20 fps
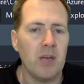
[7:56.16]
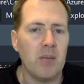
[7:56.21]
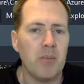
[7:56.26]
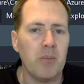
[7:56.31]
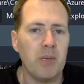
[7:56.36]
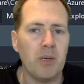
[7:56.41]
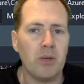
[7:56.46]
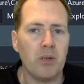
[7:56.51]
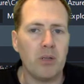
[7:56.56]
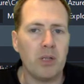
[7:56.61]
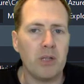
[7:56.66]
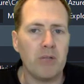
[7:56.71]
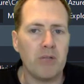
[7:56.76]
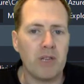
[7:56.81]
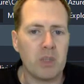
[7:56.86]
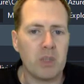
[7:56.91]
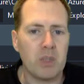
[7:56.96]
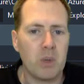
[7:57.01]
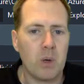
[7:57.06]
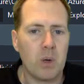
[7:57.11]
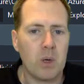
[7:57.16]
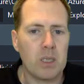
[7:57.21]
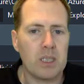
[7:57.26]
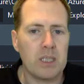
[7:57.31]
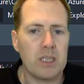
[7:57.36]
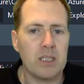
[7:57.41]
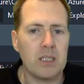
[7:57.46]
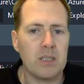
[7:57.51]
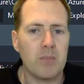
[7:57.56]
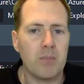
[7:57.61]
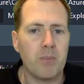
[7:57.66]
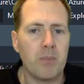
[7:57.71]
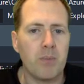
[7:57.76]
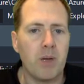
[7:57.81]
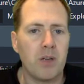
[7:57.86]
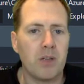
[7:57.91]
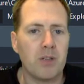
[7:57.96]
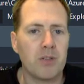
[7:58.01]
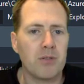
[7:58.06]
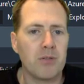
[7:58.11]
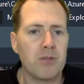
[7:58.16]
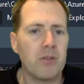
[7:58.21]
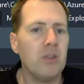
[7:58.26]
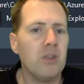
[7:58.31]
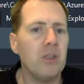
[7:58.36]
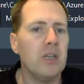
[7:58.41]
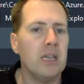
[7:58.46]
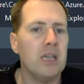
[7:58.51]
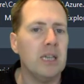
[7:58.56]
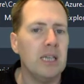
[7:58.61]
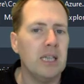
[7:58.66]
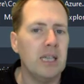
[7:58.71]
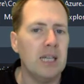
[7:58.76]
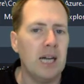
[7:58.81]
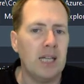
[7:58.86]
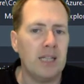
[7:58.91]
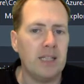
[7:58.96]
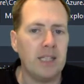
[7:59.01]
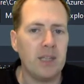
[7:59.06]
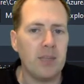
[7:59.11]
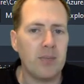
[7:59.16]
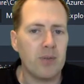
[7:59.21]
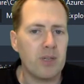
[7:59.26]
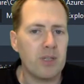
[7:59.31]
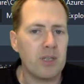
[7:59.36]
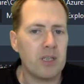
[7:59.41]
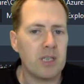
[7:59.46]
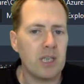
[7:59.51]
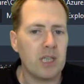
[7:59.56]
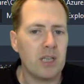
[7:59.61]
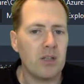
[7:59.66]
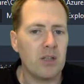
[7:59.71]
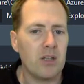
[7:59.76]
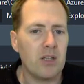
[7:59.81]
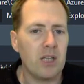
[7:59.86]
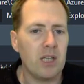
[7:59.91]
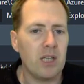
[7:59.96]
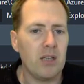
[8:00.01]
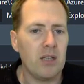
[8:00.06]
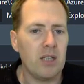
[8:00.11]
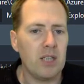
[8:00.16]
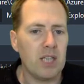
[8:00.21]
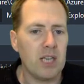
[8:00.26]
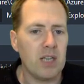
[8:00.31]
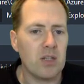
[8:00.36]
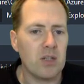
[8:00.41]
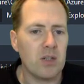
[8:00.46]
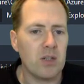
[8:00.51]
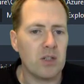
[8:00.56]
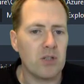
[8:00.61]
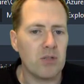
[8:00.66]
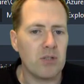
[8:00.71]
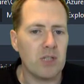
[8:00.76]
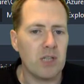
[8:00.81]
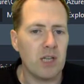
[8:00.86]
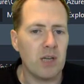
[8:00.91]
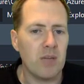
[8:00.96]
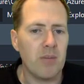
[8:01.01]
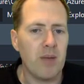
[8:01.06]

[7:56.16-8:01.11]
building the REST request that's passed through, and then the processing of the JSON that's returned